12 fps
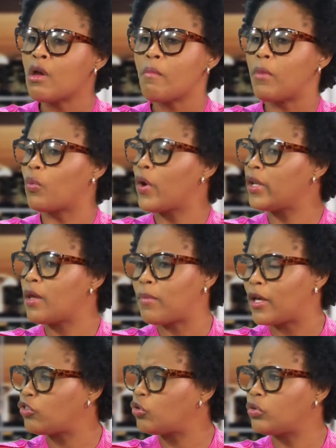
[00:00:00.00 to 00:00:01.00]
but when they
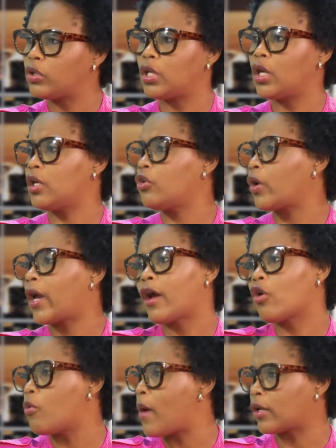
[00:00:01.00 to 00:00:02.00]
bless you today, you can't
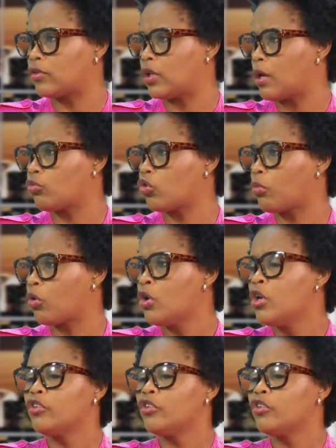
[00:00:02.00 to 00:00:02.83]
go back to them tomorrow.